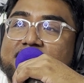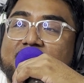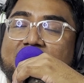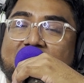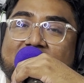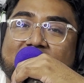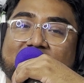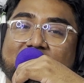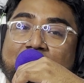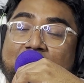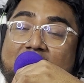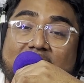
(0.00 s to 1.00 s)
and
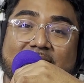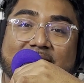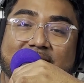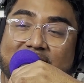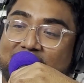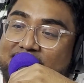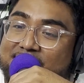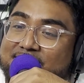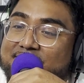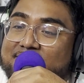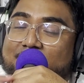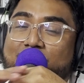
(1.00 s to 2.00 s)
man,
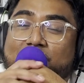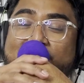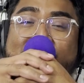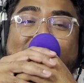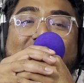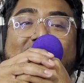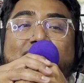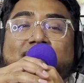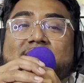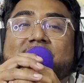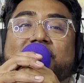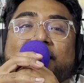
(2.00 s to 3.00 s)
what's going to
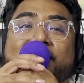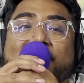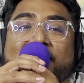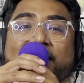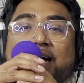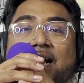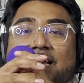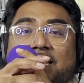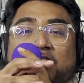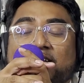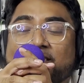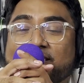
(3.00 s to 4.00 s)
happen? It
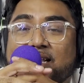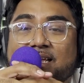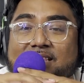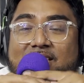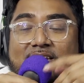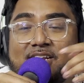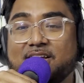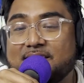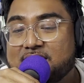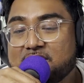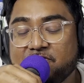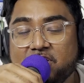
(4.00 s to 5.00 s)
looks like the
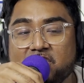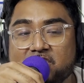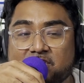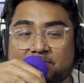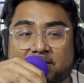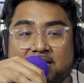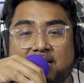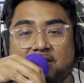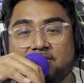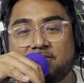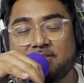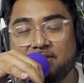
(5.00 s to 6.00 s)
Nuggets figured something
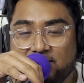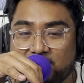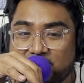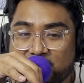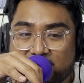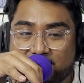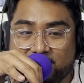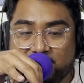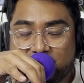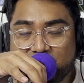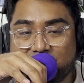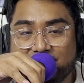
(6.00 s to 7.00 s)
out,
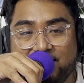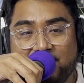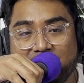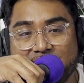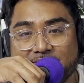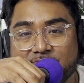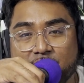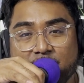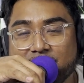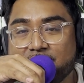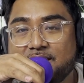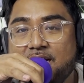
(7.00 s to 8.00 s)
and it
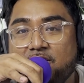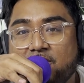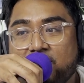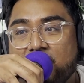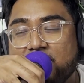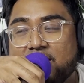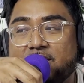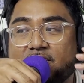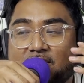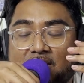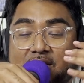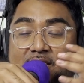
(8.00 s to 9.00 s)
wasn't that hard. I think
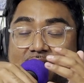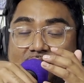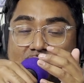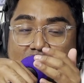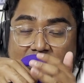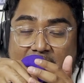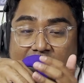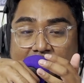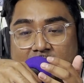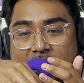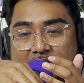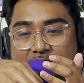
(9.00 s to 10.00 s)
what they
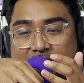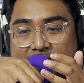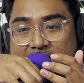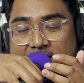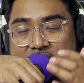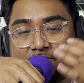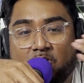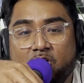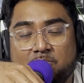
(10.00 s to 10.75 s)
figured out is that Jamal